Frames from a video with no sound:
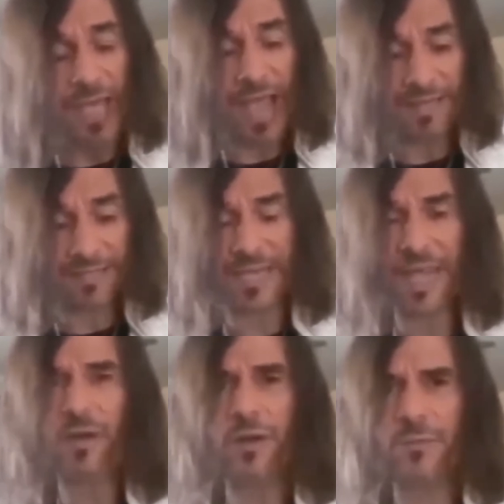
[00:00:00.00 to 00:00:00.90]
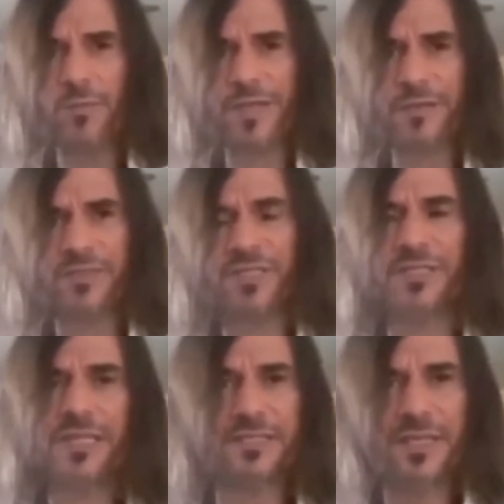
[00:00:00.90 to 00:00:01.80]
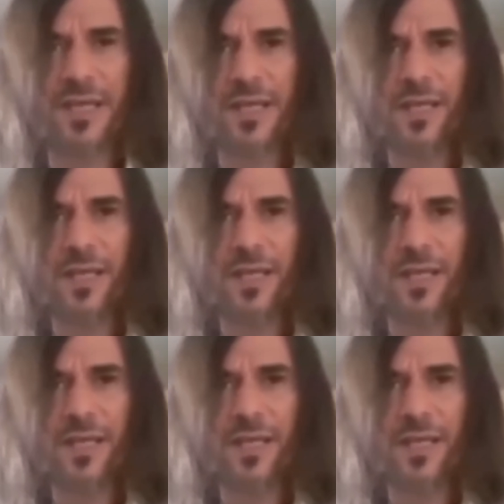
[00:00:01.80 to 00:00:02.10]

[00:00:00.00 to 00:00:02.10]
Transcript: and is now on the brink of success.